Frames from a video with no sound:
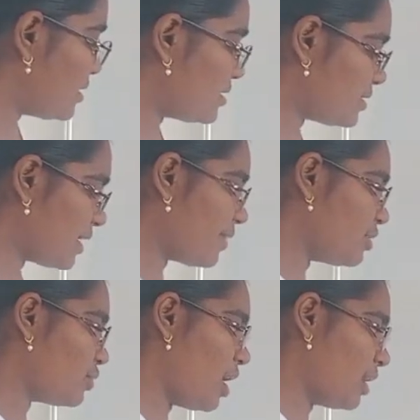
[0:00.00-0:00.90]
LHS
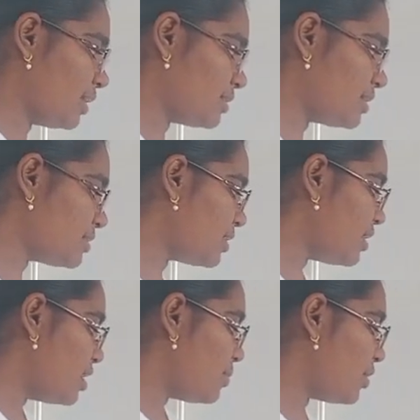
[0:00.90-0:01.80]
equal to RHS.
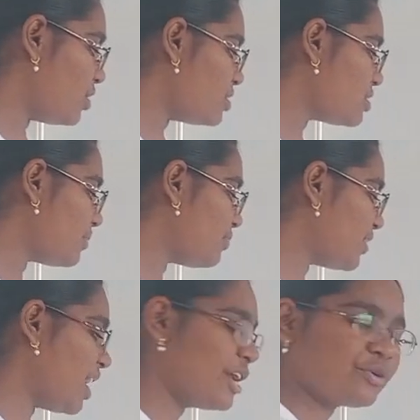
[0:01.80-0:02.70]
Because
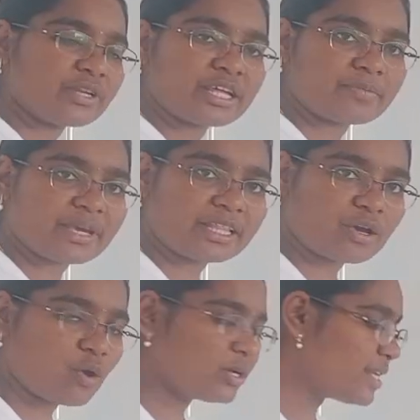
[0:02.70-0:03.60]
A union B
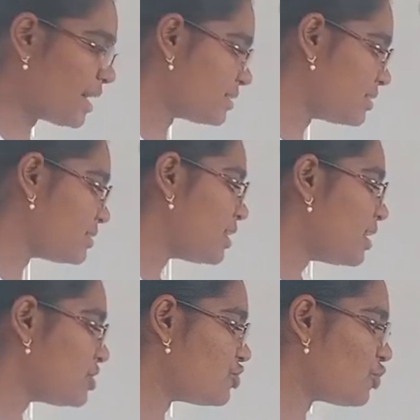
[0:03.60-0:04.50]
the whole dash is
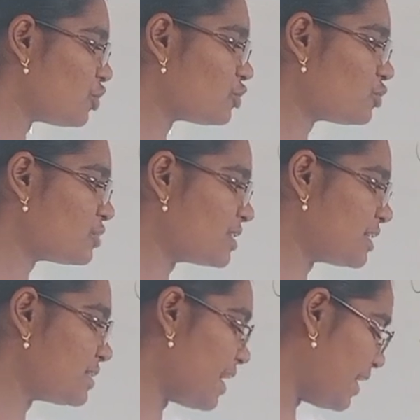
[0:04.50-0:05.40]
0 to
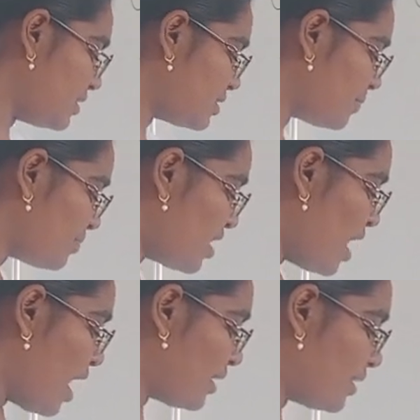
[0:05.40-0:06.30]
6, 8
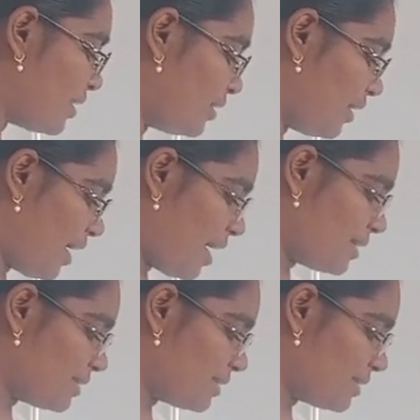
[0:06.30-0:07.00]
and here A